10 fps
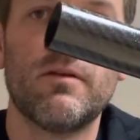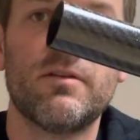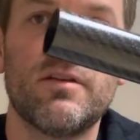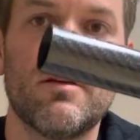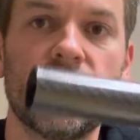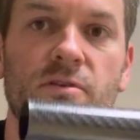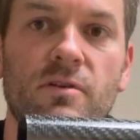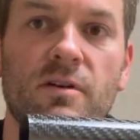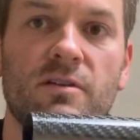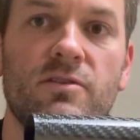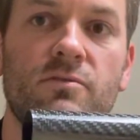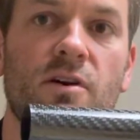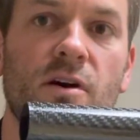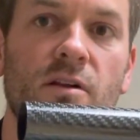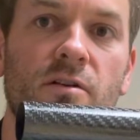Tips are in 2
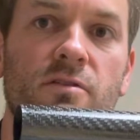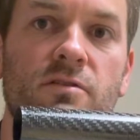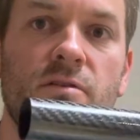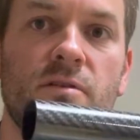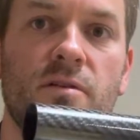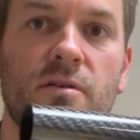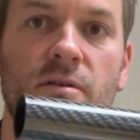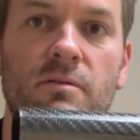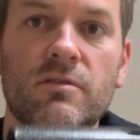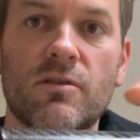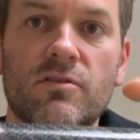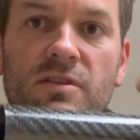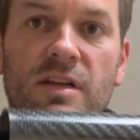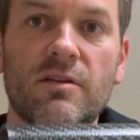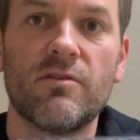colors. So our
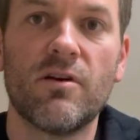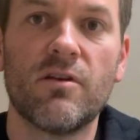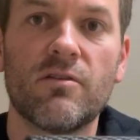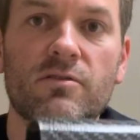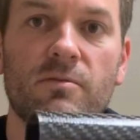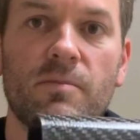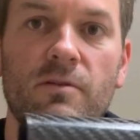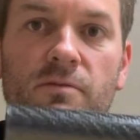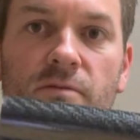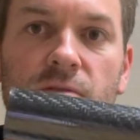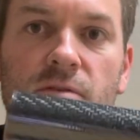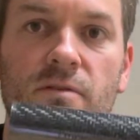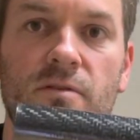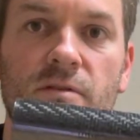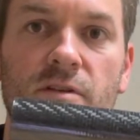standard colors are both
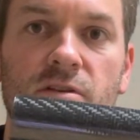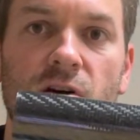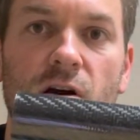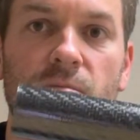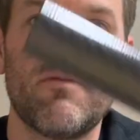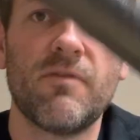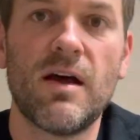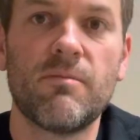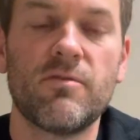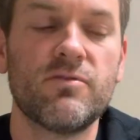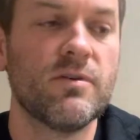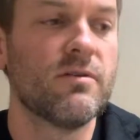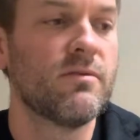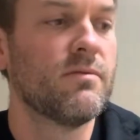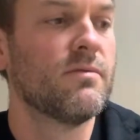this carbon fiber
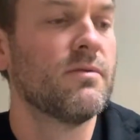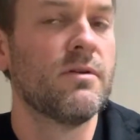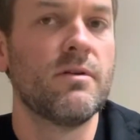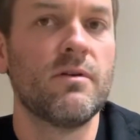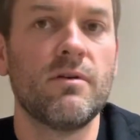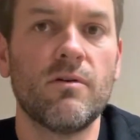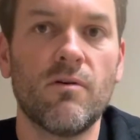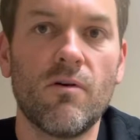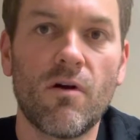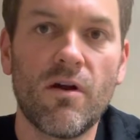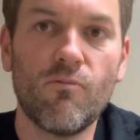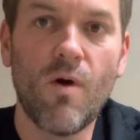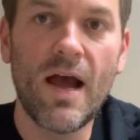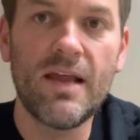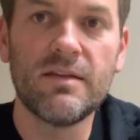twill or a
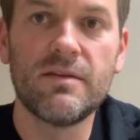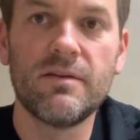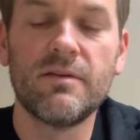white.